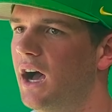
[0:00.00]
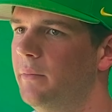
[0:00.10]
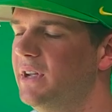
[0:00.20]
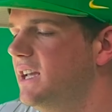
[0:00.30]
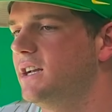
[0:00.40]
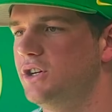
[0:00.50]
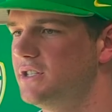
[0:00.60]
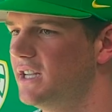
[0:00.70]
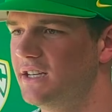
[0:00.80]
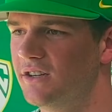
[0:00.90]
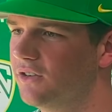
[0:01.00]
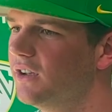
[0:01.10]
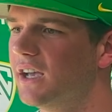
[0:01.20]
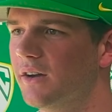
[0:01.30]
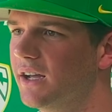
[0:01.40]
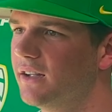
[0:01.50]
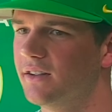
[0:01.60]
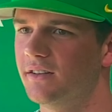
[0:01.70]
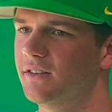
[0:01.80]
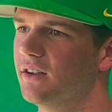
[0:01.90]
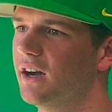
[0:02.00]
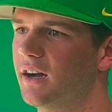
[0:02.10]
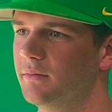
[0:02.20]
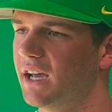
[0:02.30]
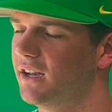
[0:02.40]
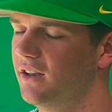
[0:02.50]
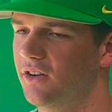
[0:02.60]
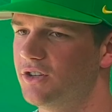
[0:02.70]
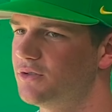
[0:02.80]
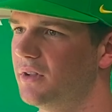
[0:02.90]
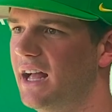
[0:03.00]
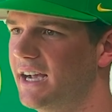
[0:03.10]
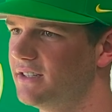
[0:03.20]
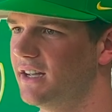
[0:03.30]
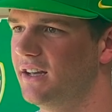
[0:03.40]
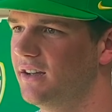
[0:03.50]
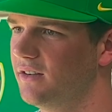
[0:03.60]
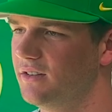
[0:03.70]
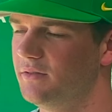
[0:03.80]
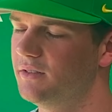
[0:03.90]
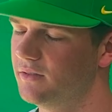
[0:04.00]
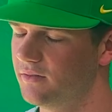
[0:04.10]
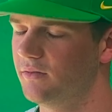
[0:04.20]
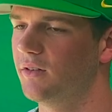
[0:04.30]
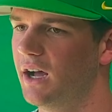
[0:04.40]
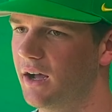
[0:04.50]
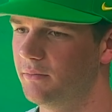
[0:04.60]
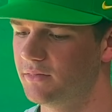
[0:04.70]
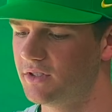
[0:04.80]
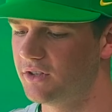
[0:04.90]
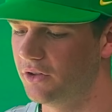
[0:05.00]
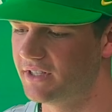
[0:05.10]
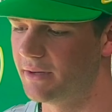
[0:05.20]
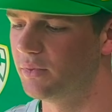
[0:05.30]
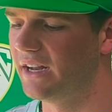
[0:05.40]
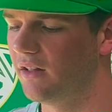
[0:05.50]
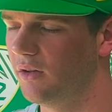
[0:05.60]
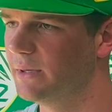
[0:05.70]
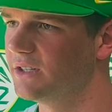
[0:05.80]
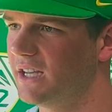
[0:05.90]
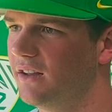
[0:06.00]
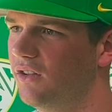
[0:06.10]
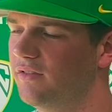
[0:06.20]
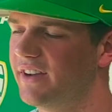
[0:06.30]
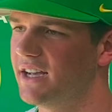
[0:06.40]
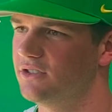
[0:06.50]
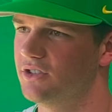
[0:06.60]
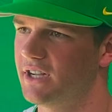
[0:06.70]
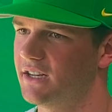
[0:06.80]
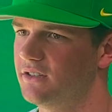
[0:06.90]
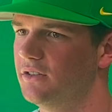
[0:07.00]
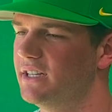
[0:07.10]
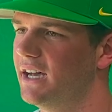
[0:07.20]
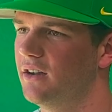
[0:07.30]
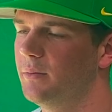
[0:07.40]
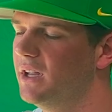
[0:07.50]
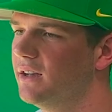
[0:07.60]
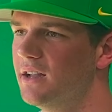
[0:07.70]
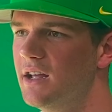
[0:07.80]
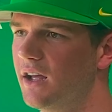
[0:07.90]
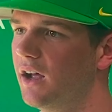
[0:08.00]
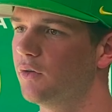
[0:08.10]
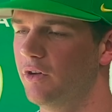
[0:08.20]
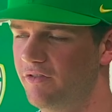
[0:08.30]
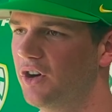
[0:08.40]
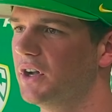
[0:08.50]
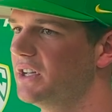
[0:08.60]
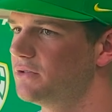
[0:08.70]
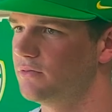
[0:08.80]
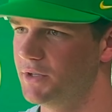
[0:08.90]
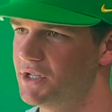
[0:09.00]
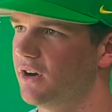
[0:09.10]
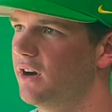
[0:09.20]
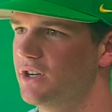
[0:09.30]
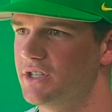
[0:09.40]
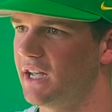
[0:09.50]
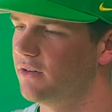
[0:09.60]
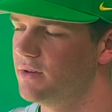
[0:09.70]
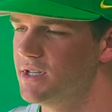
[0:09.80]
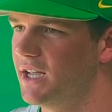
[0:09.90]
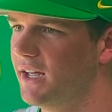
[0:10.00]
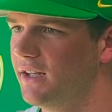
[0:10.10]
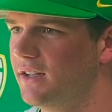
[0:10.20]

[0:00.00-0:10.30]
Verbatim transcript: He kind of just said, you know, kind of, you know, just relax, kind of. Slow the tempo down a little bit. I was getting a little fast, so just kind of slow it down. I mean, refocus, restart, and just kind of reset.